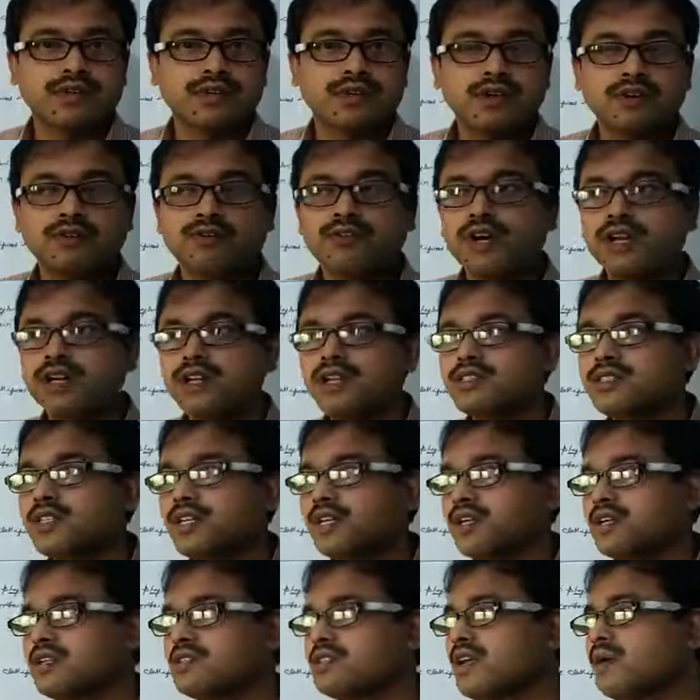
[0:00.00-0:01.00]
Whereas there
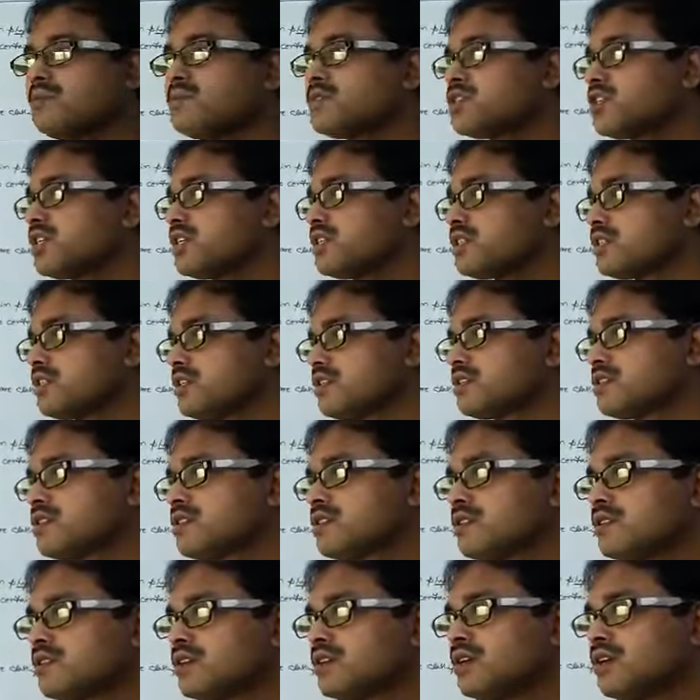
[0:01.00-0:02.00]
are some changes
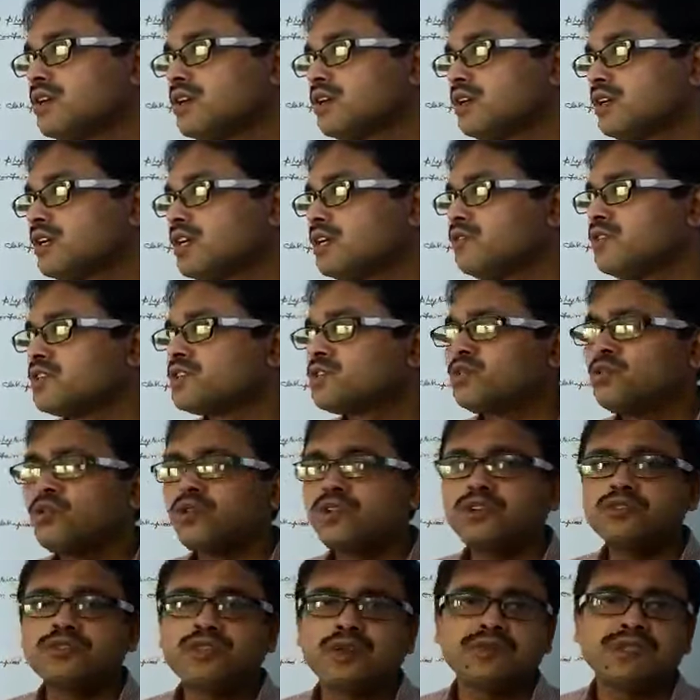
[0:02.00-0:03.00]
in which no
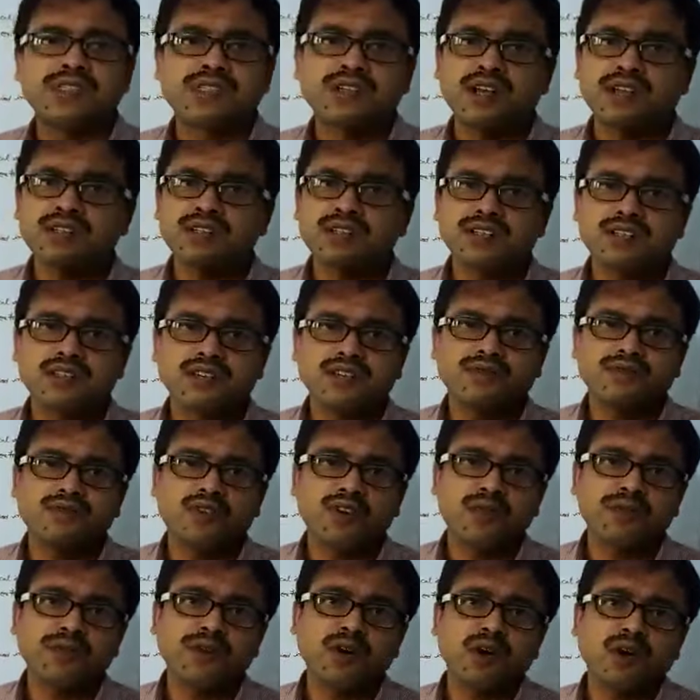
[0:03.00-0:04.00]
new substances are
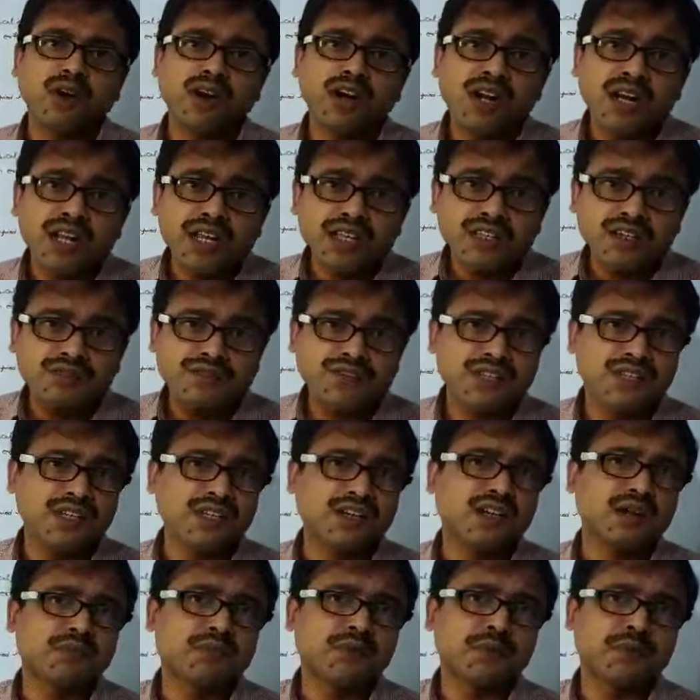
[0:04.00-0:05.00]
formed, only the
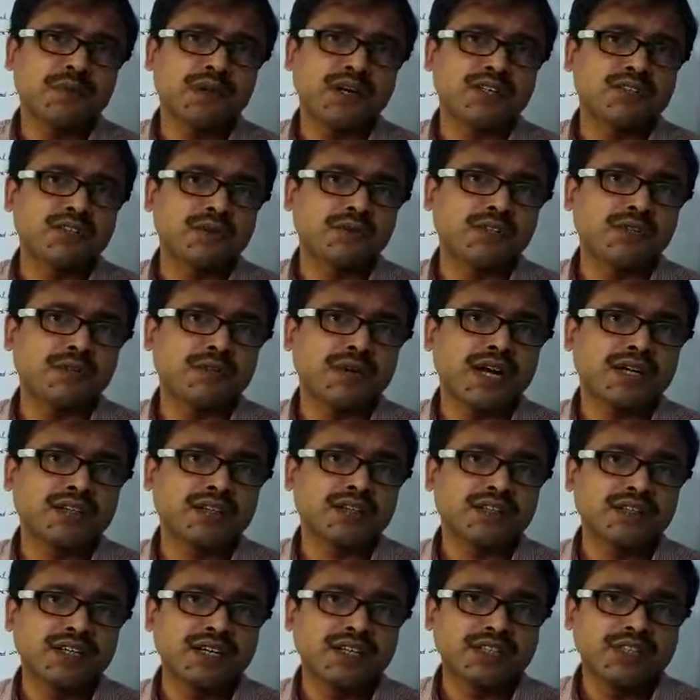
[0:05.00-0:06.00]
physical properties of the matter
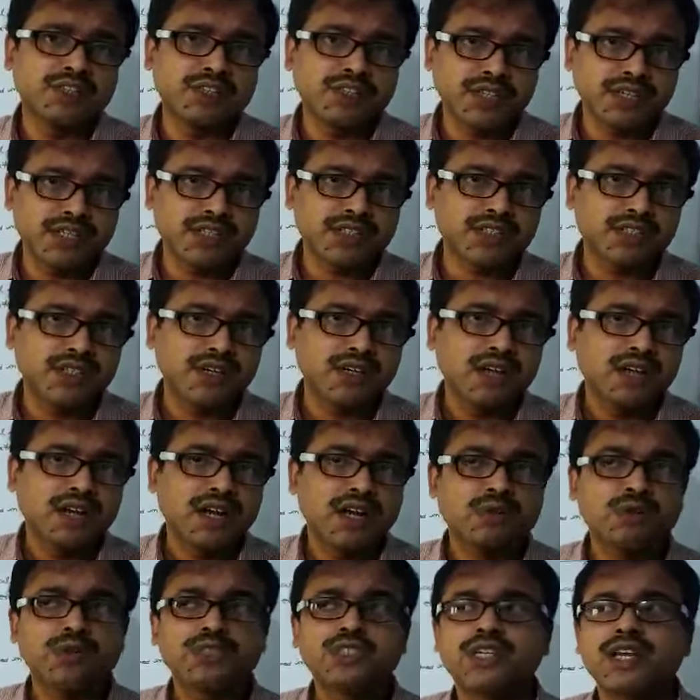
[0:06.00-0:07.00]
gets changed, and
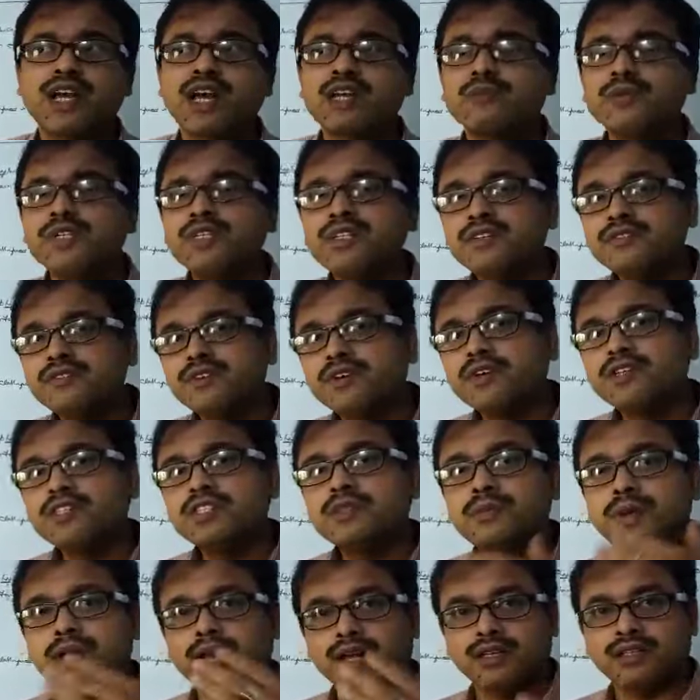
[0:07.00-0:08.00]
which can be reversed
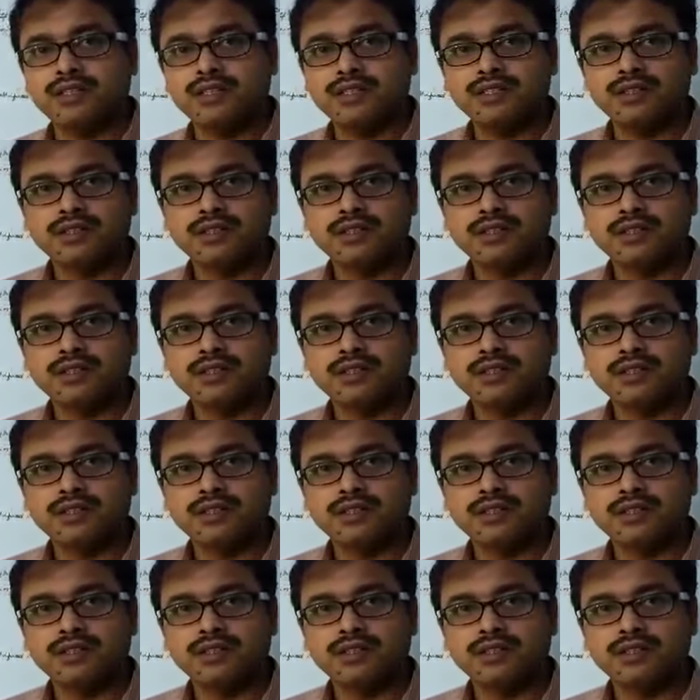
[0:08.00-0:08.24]
back